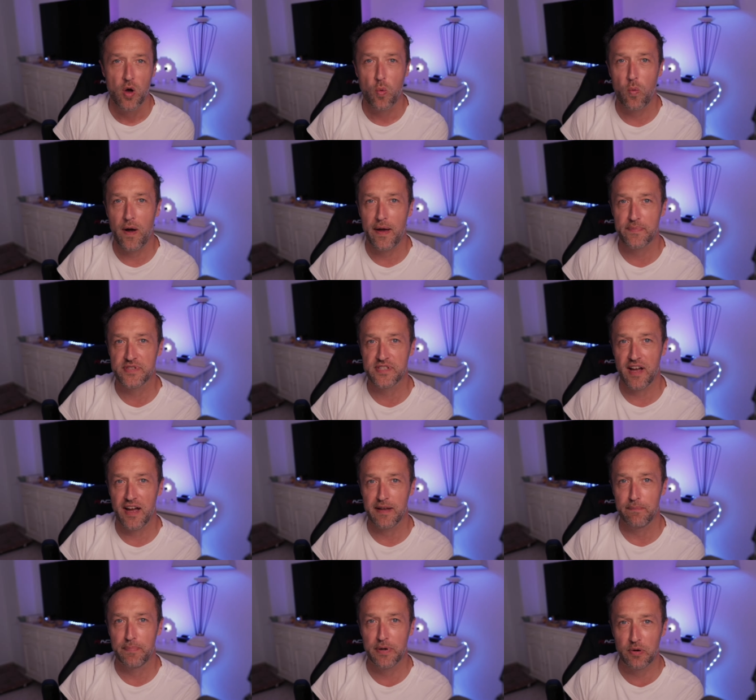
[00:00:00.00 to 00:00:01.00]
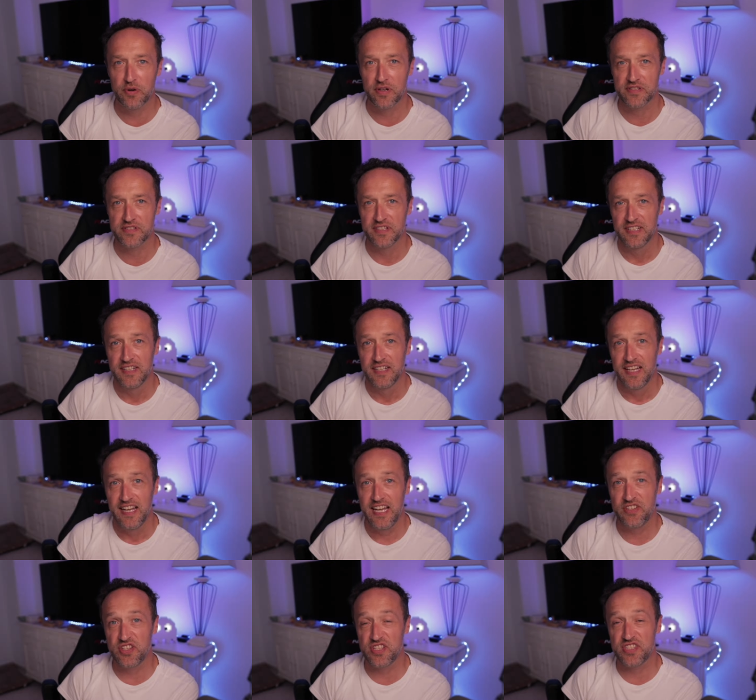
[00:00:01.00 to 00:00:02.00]
website builders.
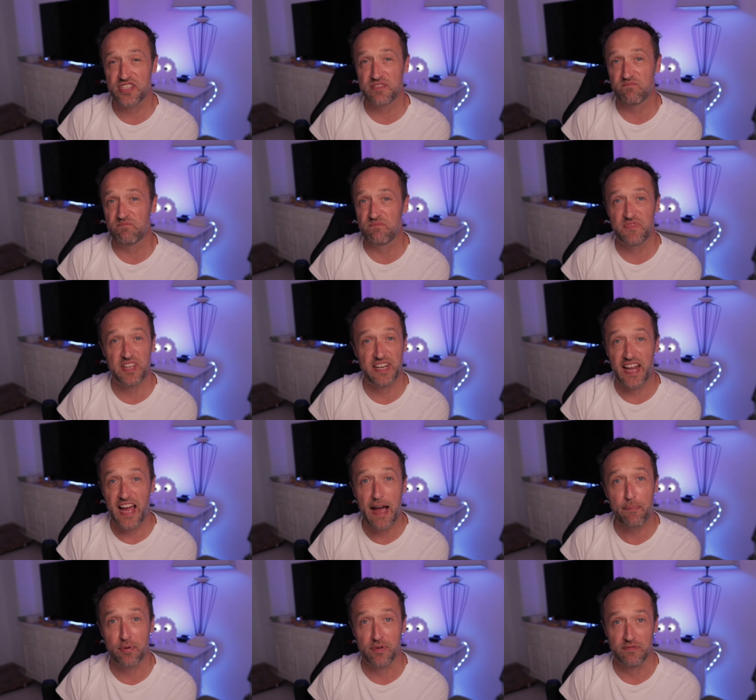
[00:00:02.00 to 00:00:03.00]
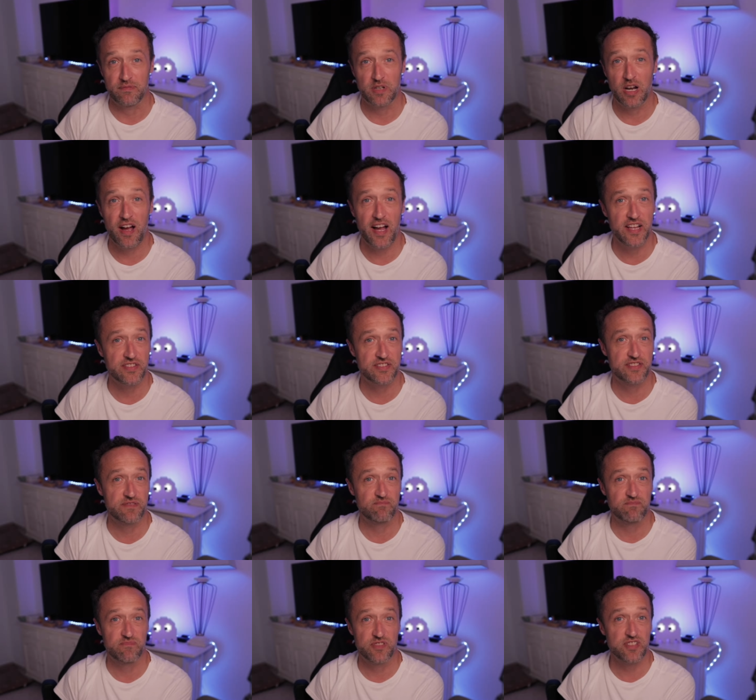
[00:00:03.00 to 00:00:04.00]
It just didn't happen. Clients
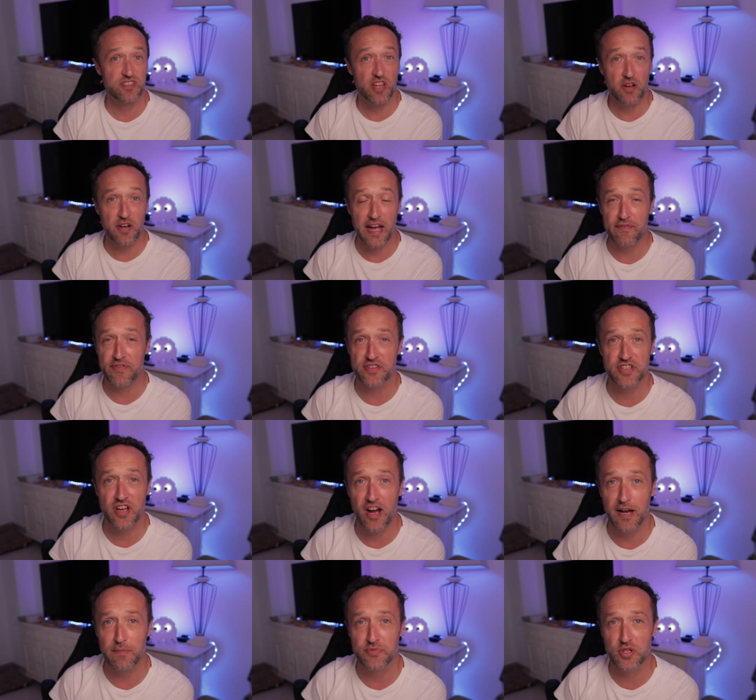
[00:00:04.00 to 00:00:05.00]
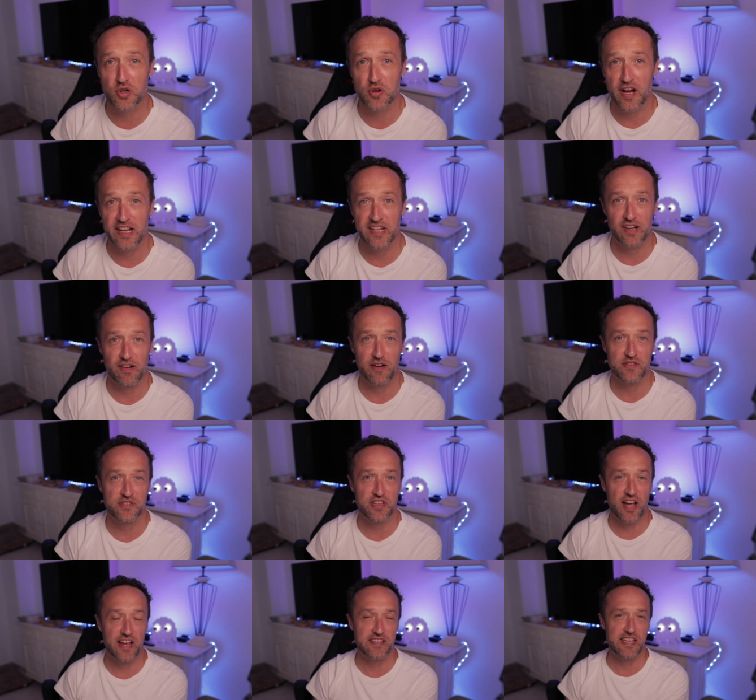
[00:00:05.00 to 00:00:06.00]
just don't have the time to create their own
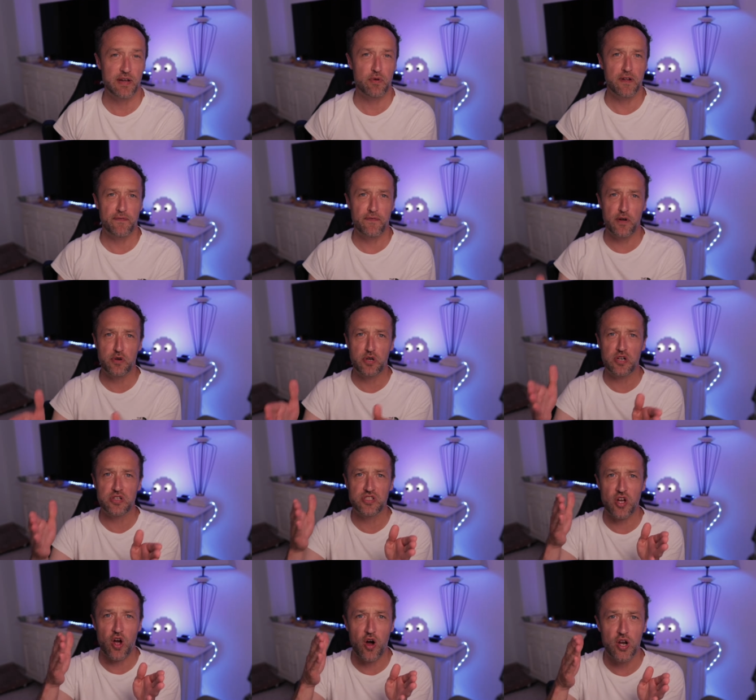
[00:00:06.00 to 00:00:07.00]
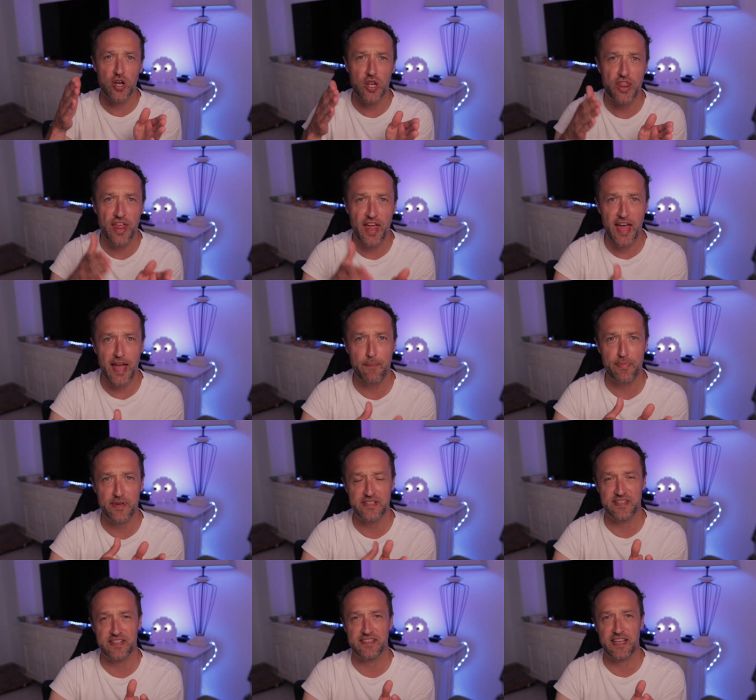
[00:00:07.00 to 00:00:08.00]
sites. They want to focus on their
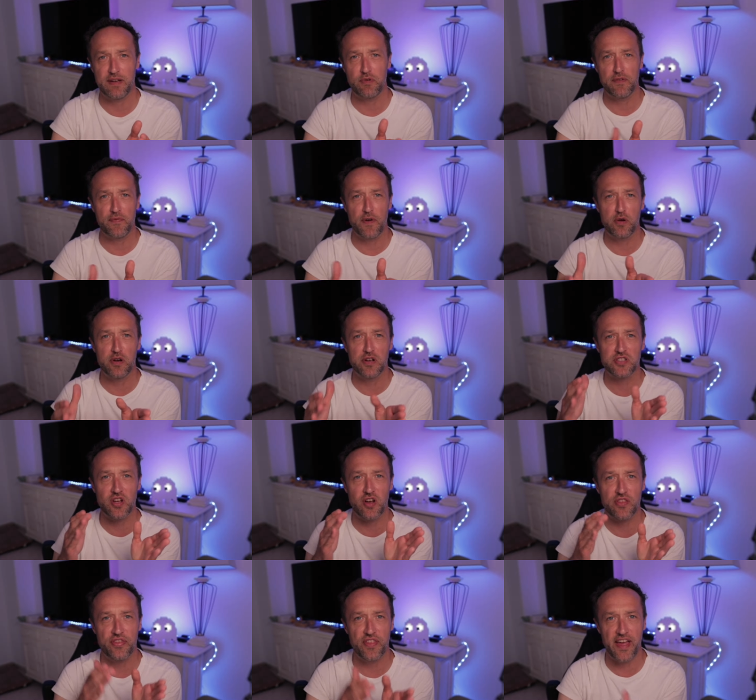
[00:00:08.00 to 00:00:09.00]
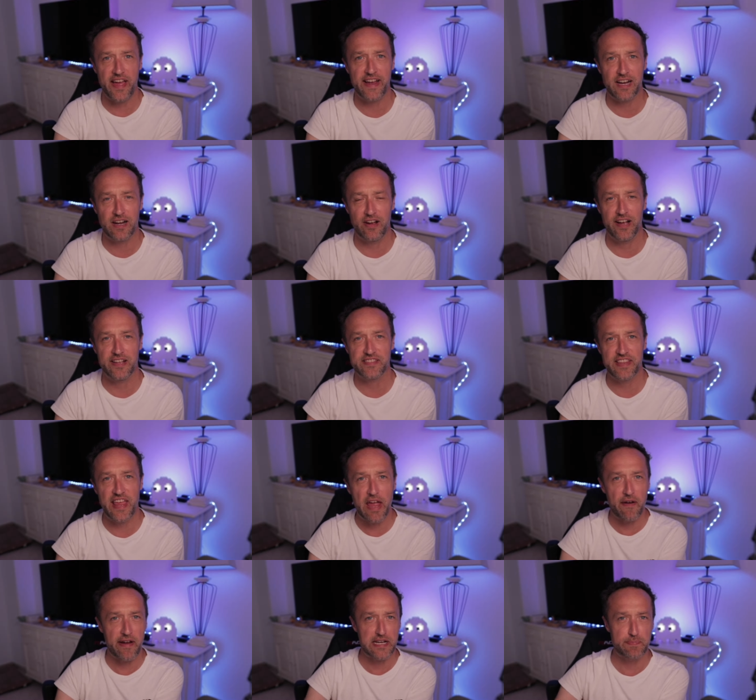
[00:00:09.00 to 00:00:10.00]
business. They want to focus on their clients.
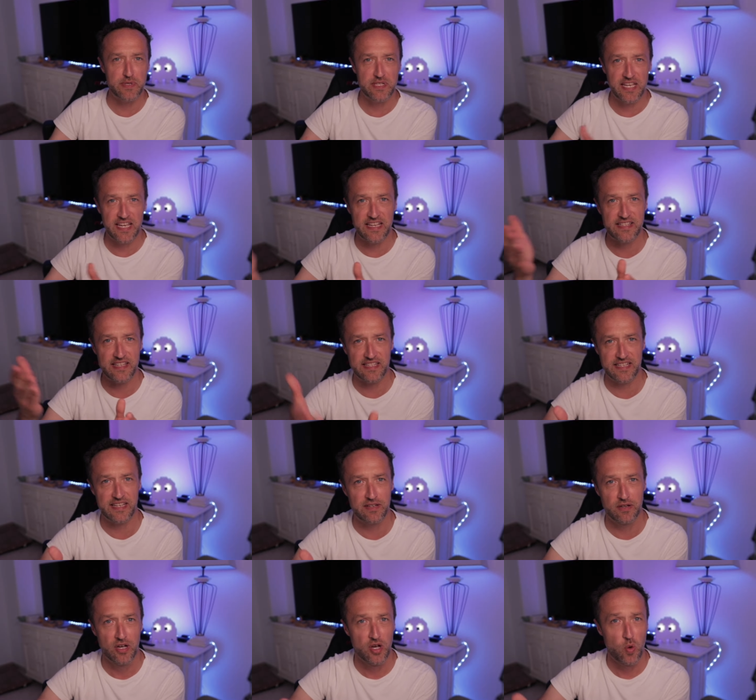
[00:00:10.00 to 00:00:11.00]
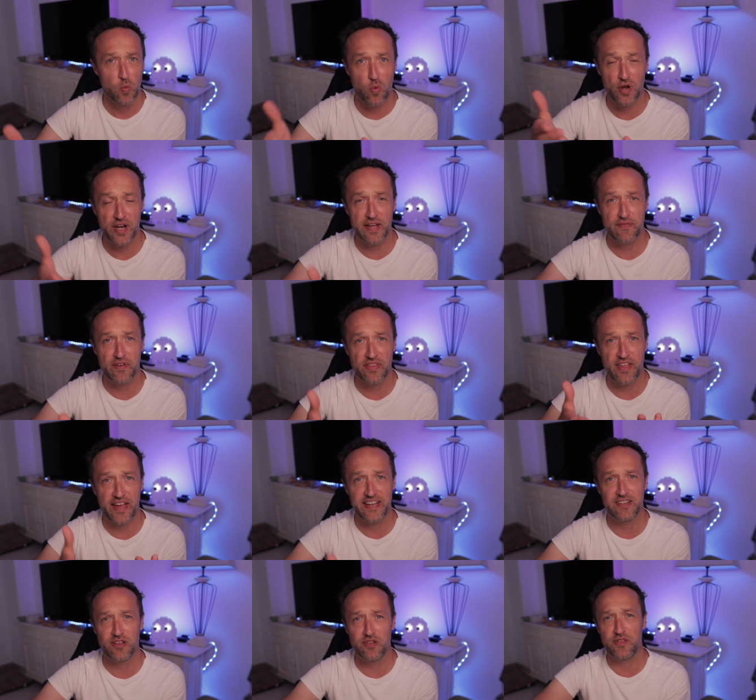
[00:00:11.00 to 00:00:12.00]
Their expertise is in whatever
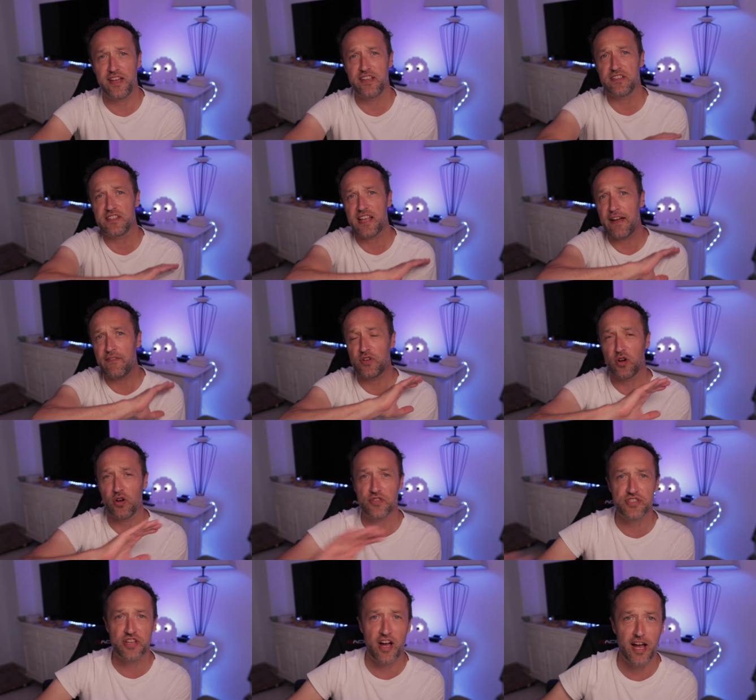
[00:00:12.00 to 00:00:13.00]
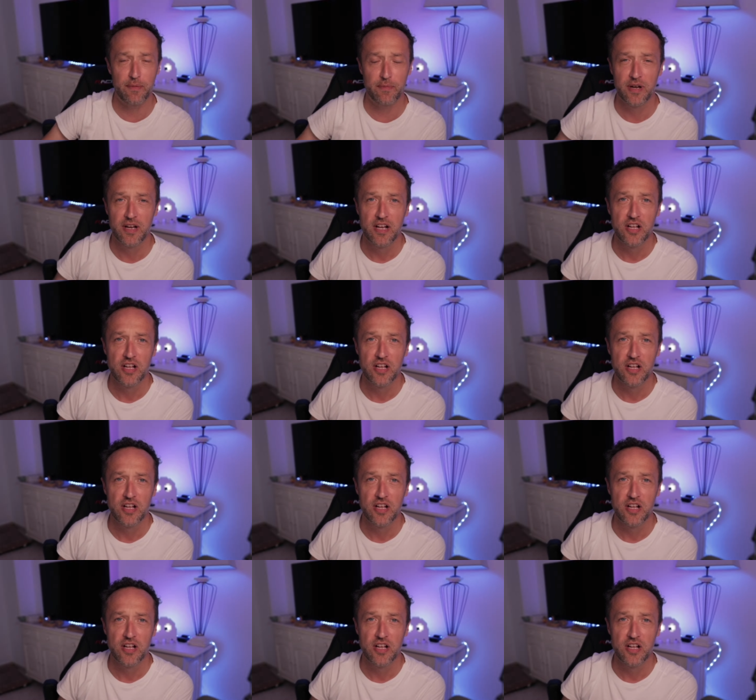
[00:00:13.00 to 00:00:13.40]
they do. They just haven't got time